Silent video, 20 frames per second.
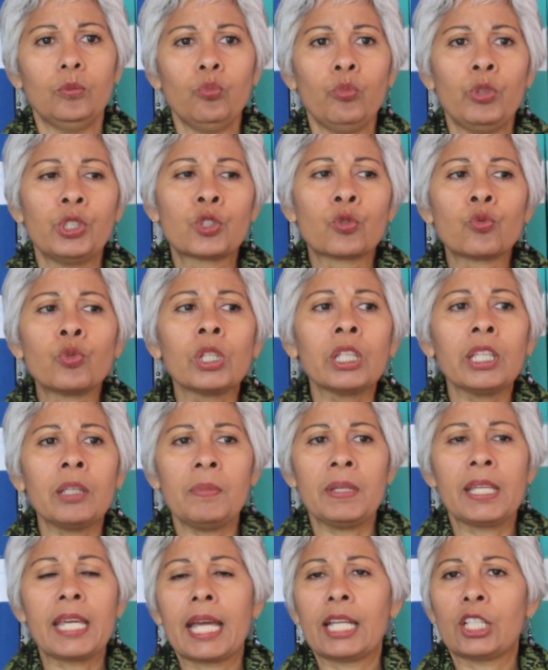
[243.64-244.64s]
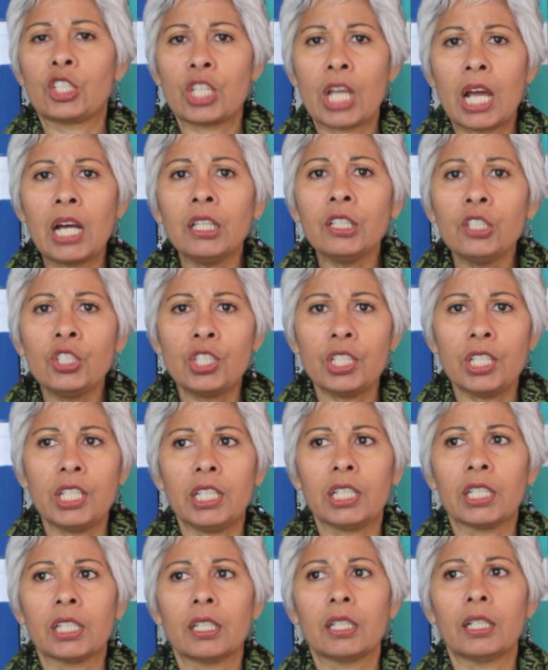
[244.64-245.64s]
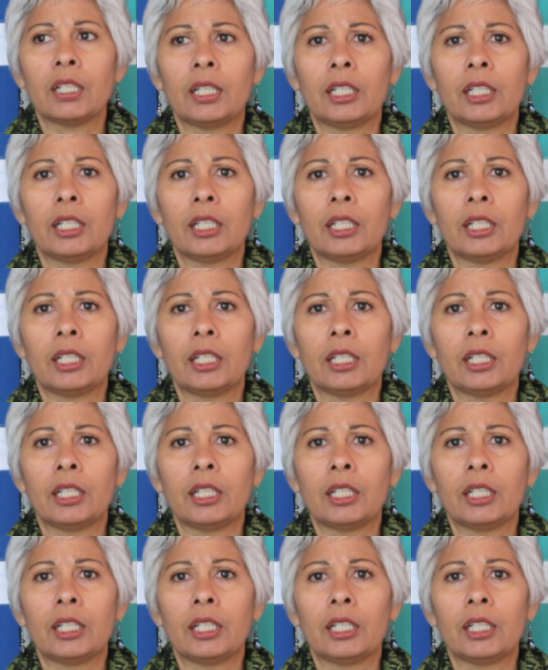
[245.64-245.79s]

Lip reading: which really began challenging